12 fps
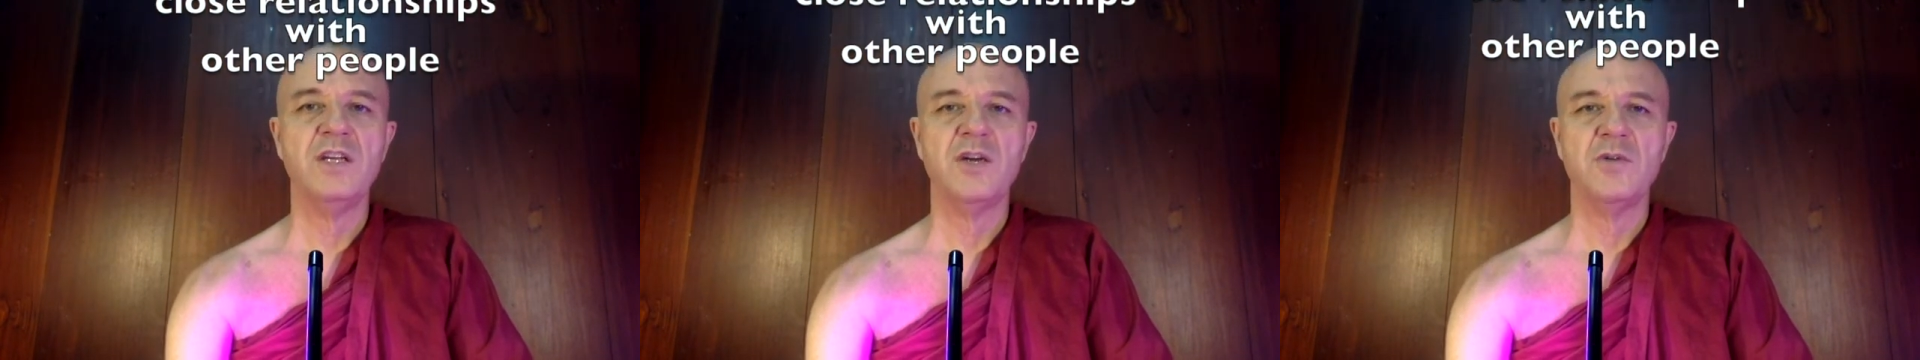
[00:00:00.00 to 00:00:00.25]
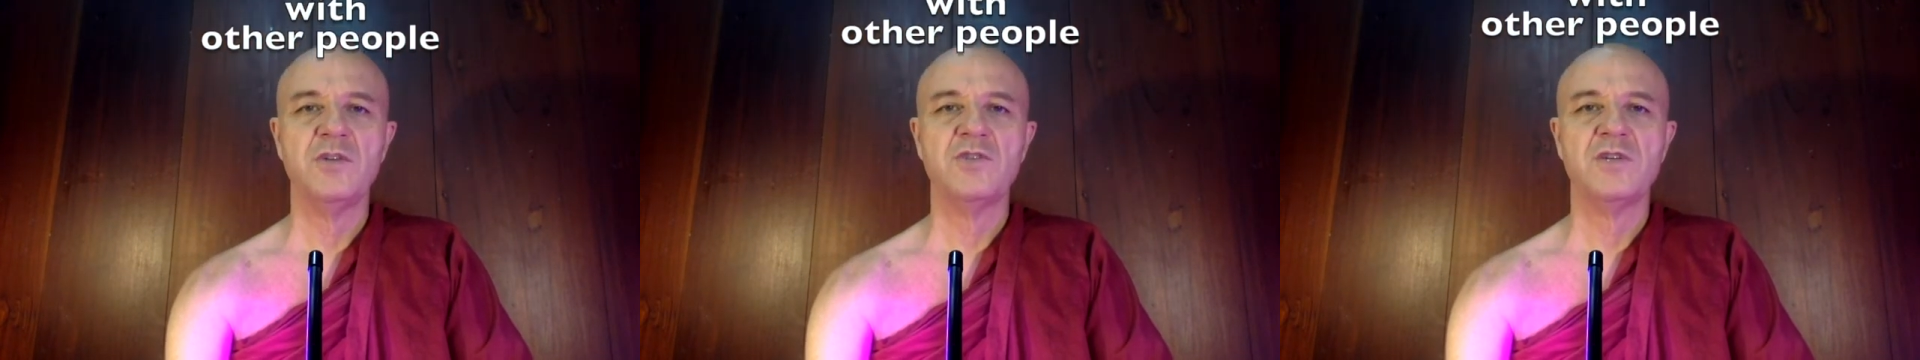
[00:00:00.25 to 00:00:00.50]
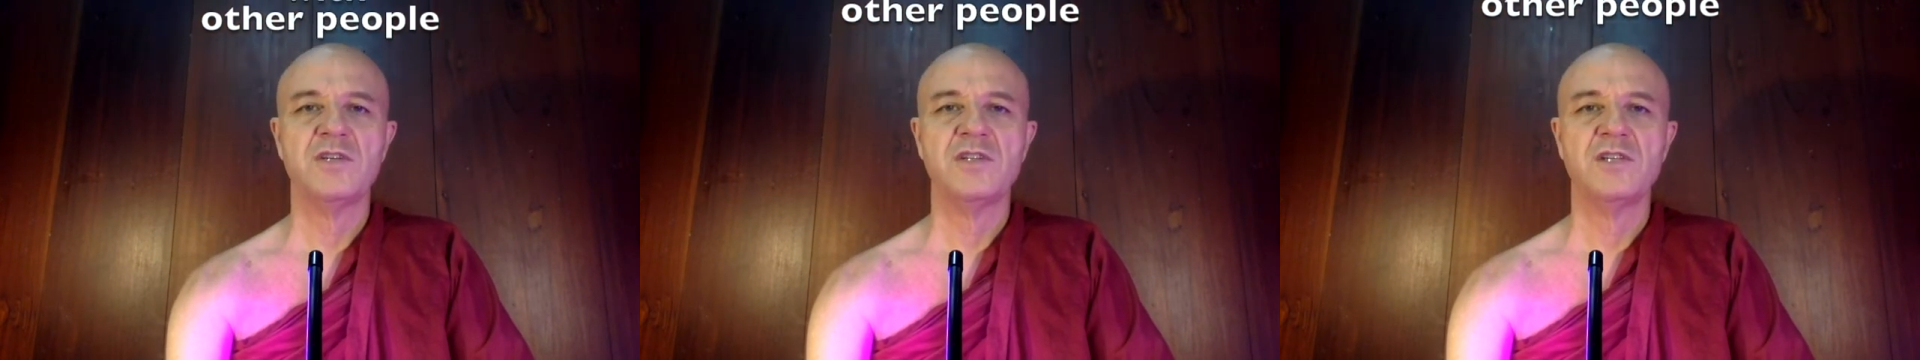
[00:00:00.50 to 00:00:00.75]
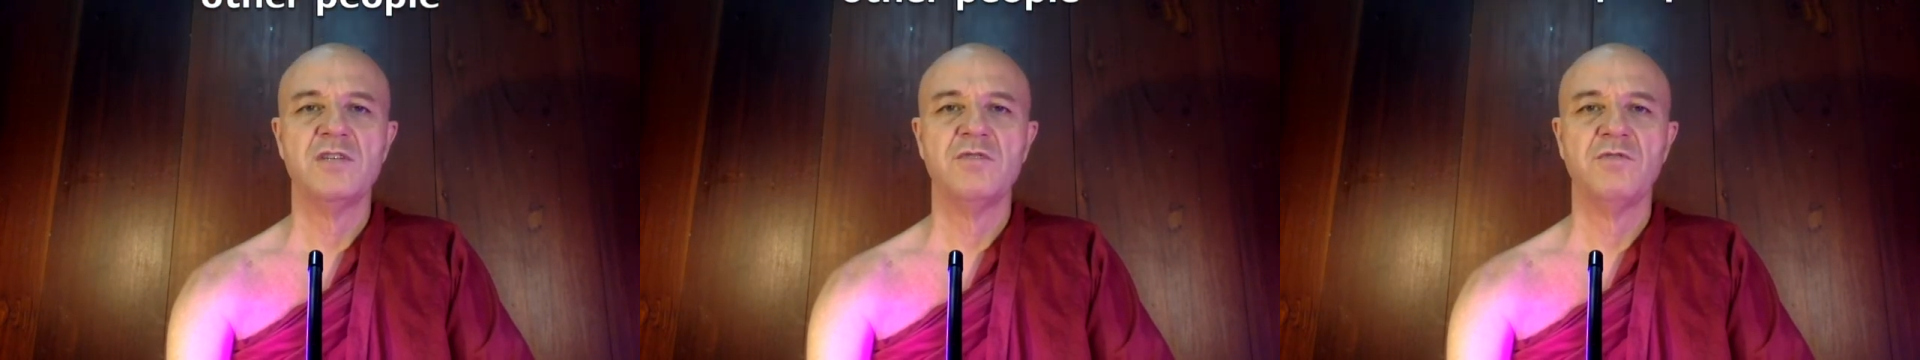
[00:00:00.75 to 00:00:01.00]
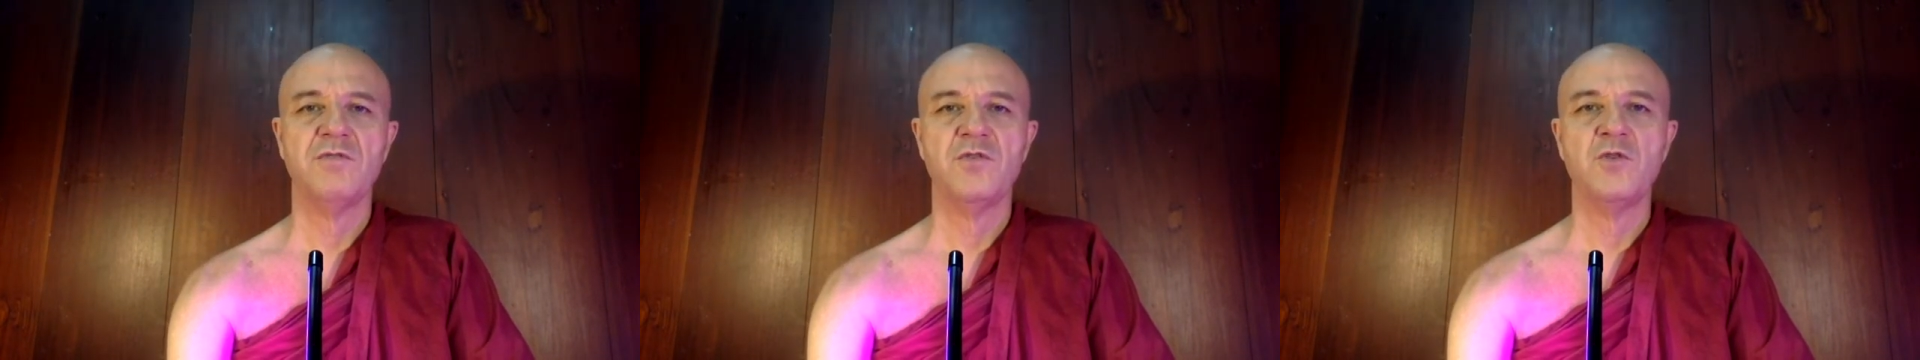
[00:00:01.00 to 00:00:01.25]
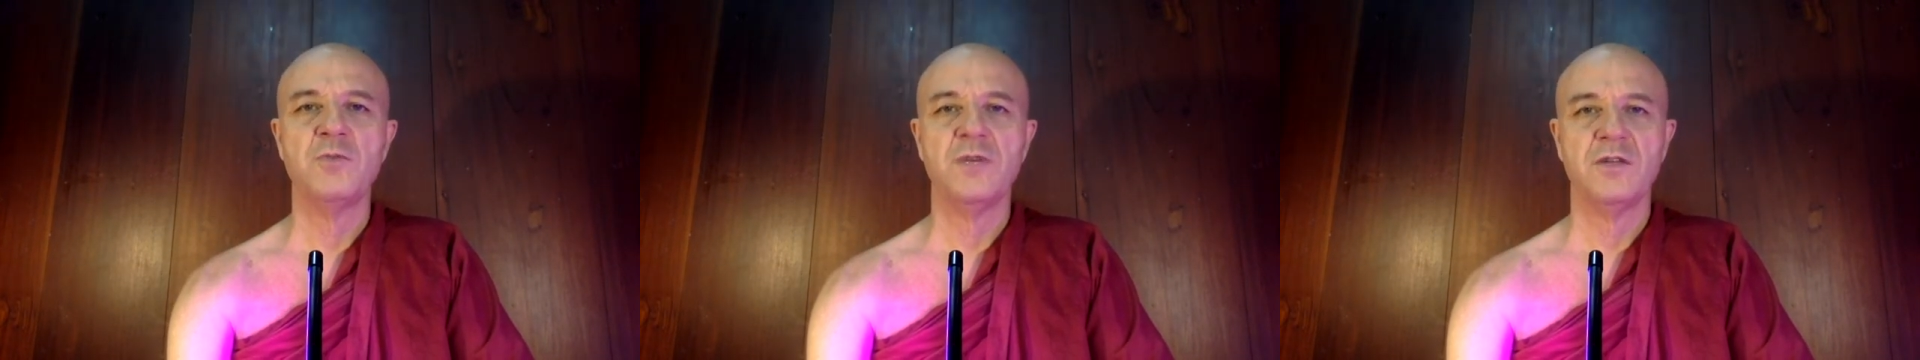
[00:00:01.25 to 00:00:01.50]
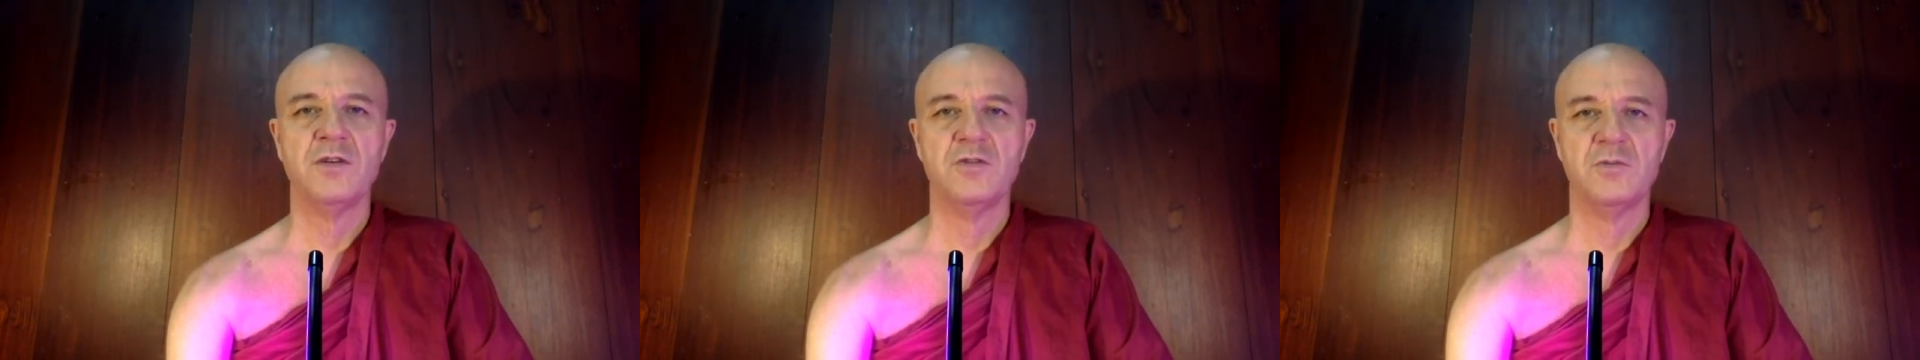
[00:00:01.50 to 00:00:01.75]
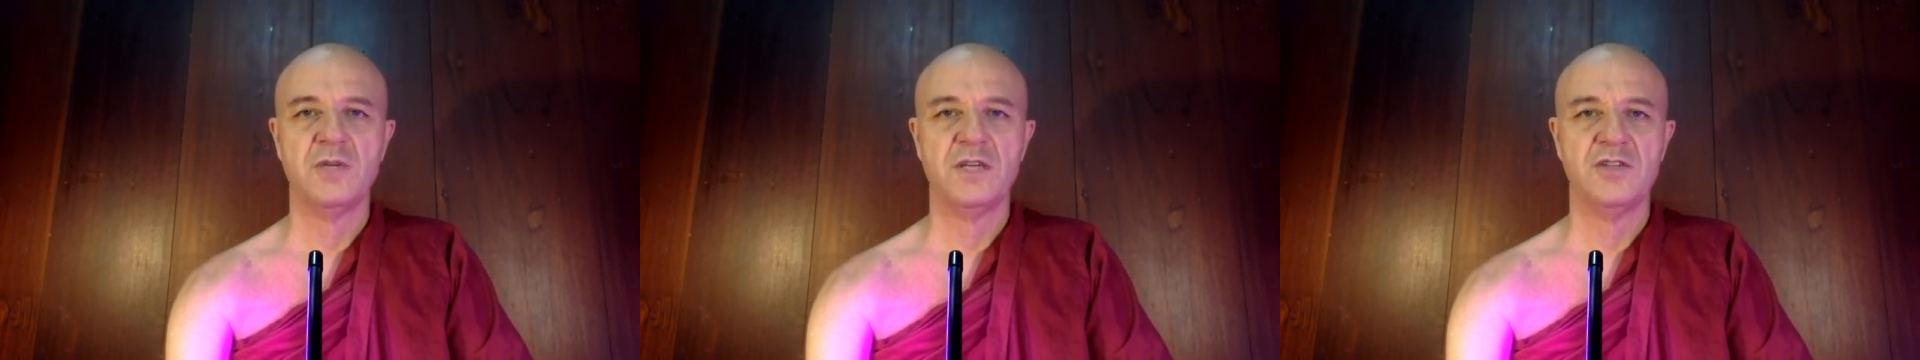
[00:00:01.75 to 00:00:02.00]
no interest in forming
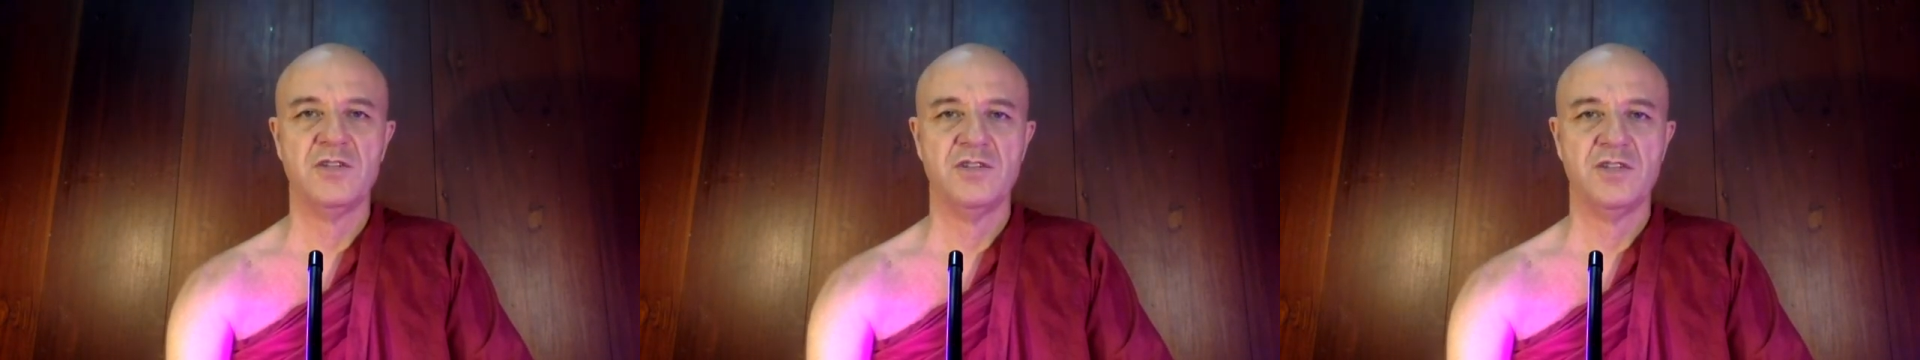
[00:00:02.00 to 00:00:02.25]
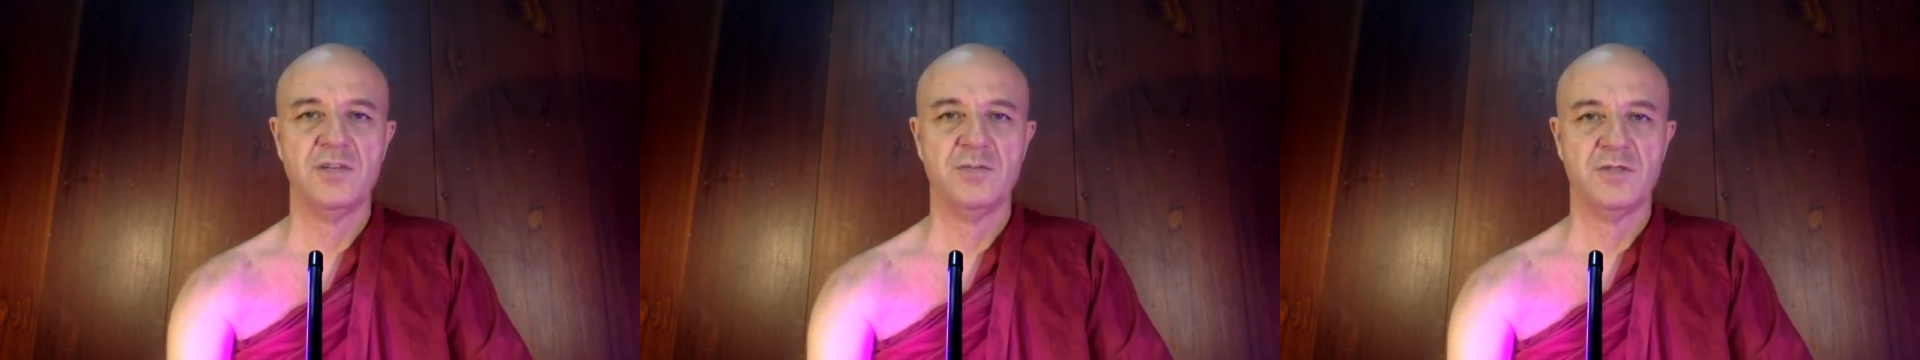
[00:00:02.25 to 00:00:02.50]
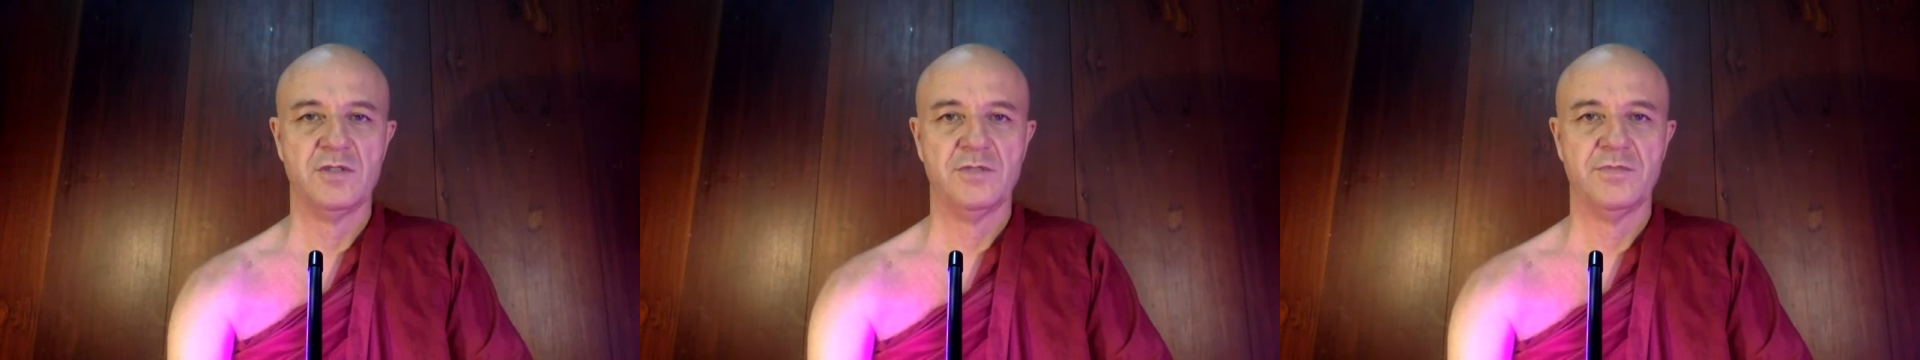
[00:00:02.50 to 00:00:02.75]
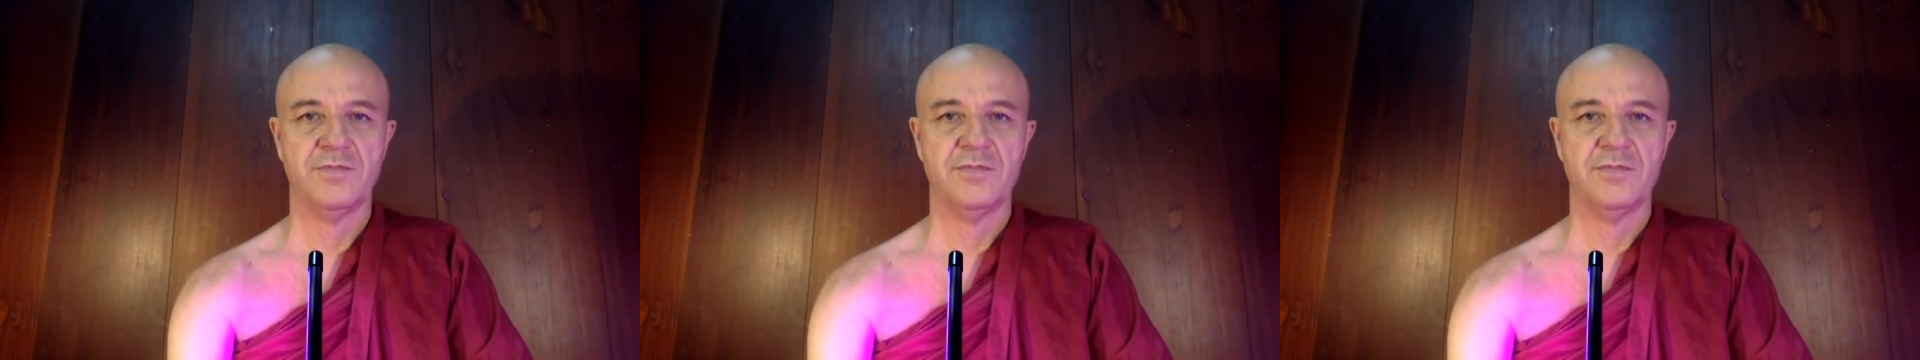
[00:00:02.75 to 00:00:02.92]
those relationships.